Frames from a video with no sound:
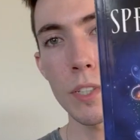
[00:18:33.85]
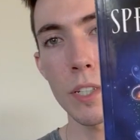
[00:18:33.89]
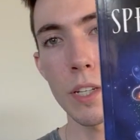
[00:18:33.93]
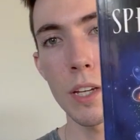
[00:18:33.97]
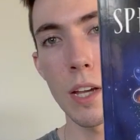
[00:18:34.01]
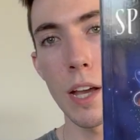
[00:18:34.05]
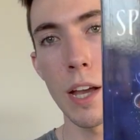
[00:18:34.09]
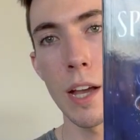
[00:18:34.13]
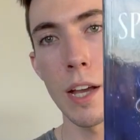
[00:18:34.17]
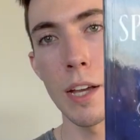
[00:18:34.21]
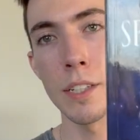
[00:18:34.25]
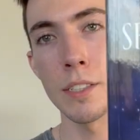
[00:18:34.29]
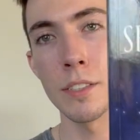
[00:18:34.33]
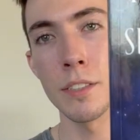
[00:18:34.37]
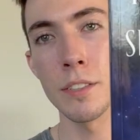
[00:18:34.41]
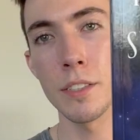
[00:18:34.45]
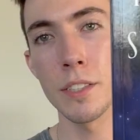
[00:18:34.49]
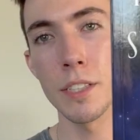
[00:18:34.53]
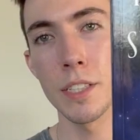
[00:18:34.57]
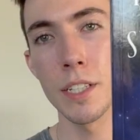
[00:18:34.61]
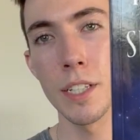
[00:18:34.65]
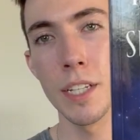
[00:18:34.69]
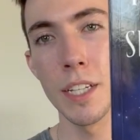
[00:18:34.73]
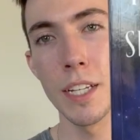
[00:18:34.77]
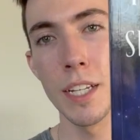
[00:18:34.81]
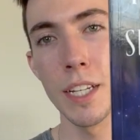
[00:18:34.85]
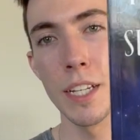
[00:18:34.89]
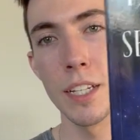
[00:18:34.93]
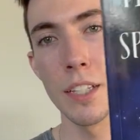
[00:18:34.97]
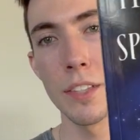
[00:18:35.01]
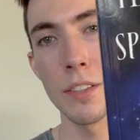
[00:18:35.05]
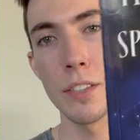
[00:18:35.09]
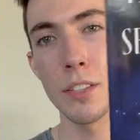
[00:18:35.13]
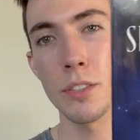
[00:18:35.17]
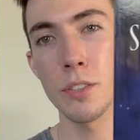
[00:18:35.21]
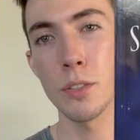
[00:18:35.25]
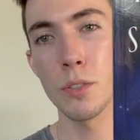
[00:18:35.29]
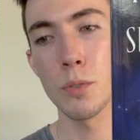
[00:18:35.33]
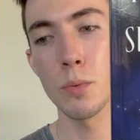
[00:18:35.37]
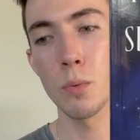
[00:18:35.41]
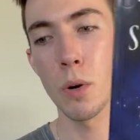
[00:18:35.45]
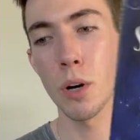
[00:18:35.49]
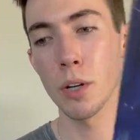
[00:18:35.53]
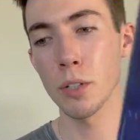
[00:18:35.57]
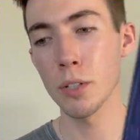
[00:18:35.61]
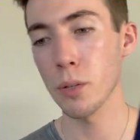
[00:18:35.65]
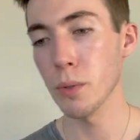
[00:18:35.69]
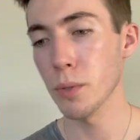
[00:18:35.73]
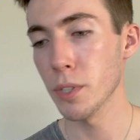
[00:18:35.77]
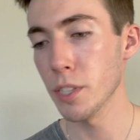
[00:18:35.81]
And this is
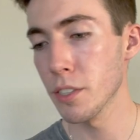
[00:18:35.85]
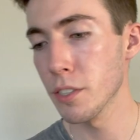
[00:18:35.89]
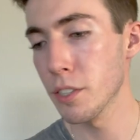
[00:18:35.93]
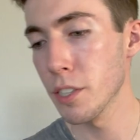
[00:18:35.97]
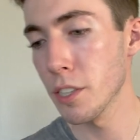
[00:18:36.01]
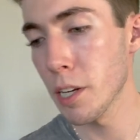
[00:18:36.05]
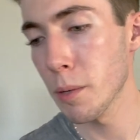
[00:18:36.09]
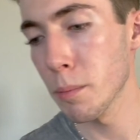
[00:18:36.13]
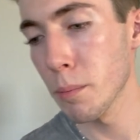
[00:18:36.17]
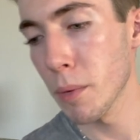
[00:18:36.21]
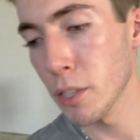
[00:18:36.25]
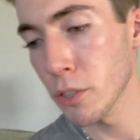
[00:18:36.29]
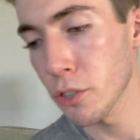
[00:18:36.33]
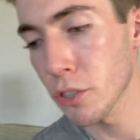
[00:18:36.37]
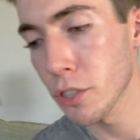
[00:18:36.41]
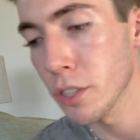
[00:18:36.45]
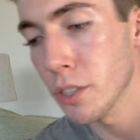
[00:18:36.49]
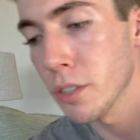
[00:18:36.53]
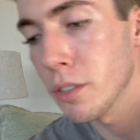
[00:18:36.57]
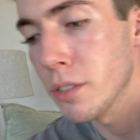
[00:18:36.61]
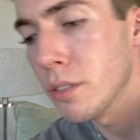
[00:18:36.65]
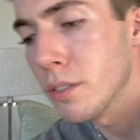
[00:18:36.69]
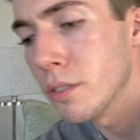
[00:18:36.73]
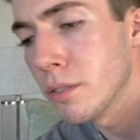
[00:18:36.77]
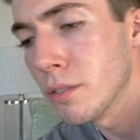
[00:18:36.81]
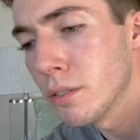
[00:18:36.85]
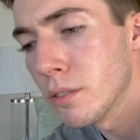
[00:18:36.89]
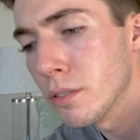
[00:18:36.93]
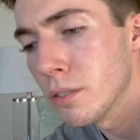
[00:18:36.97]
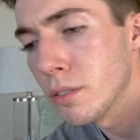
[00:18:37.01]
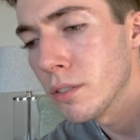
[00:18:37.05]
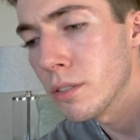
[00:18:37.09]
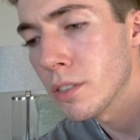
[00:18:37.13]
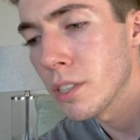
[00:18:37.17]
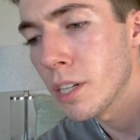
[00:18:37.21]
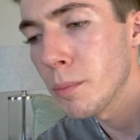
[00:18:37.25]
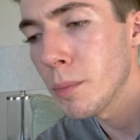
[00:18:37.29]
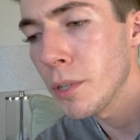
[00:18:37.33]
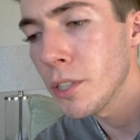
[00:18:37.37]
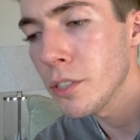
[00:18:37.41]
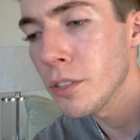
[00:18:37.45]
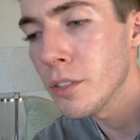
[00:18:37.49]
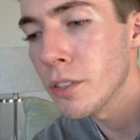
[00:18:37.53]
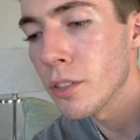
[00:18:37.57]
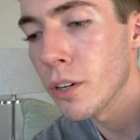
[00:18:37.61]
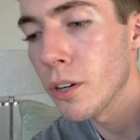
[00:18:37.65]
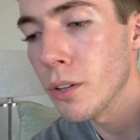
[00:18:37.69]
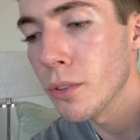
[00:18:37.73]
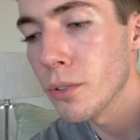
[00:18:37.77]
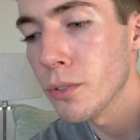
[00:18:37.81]
one, oh, and did I mention
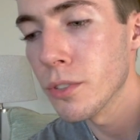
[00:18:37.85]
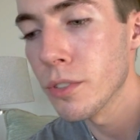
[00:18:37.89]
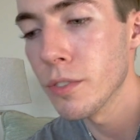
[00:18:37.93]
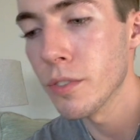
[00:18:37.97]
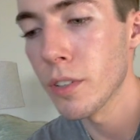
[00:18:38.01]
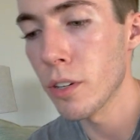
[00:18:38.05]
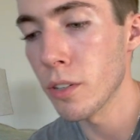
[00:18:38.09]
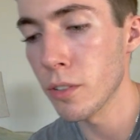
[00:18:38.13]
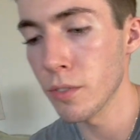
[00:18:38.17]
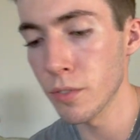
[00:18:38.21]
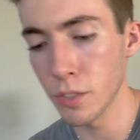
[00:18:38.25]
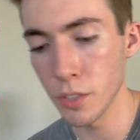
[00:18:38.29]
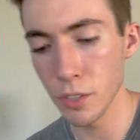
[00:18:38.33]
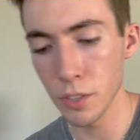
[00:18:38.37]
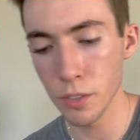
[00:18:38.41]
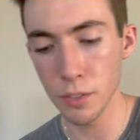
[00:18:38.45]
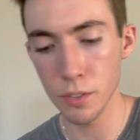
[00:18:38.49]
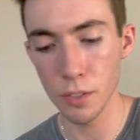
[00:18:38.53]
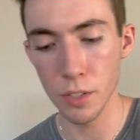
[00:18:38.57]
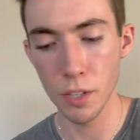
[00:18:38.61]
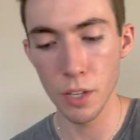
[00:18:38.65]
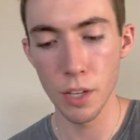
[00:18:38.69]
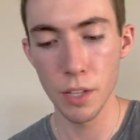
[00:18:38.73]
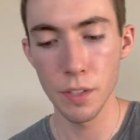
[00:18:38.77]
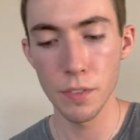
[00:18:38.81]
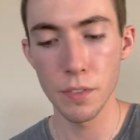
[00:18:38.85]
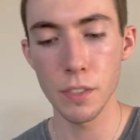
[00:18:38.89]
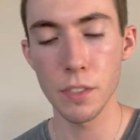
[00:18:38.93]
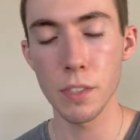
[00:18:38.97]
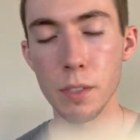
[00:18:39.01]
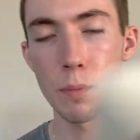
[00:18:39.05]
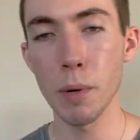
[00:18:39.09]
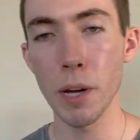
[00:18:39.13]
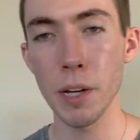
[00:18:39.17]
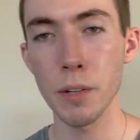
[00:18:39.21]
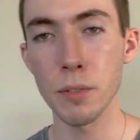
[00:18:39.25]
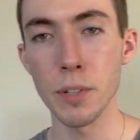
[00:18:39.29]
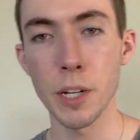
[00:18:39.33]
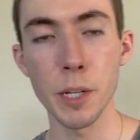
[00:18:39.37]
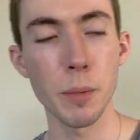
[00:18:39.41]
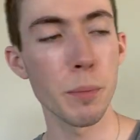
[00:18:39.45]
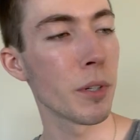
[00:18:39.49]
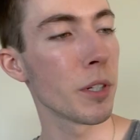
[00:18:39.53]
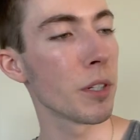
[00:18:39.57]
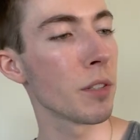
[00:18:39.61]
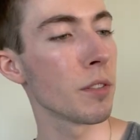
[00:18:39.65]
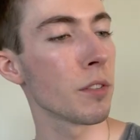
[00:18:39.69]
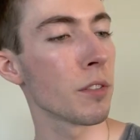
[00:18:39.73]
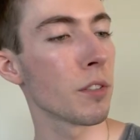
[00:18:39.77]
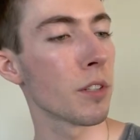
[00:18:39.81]
the authors of all of these? This is by
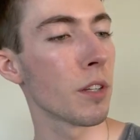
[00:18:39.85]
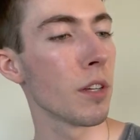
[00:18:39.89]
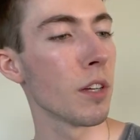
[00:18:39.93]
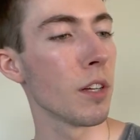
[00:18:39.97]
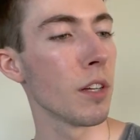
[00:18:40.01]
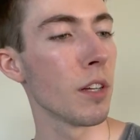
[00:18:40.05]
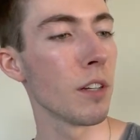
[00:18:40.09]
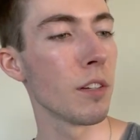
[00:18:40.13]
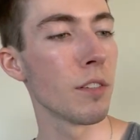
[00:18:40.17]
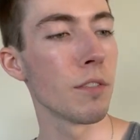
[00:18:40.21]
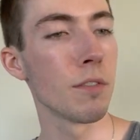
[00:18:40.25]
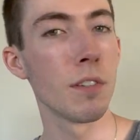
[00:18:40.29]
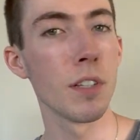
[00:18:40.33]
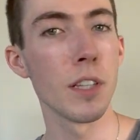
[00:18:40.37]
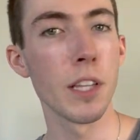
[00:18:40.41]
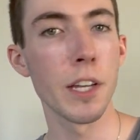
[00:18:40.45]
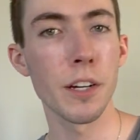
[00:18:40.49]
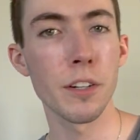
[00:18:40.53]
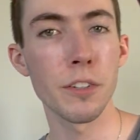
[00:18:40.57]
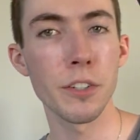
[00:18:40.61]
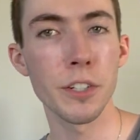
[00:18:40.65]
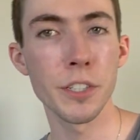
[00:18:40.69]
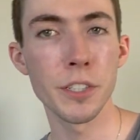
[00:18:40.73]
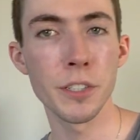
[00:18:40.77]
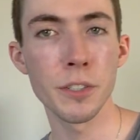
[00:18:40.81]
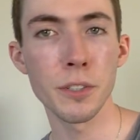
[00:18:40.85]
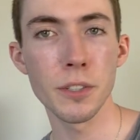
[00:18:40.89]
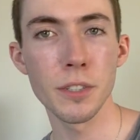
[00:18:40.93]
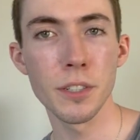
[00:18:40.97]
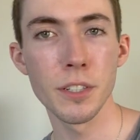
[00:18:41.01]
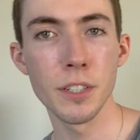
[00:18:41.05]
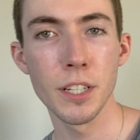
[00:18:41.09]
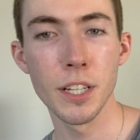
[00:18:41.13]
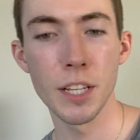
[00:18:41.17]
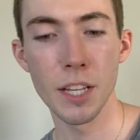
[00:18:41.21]
Raymond Valerio.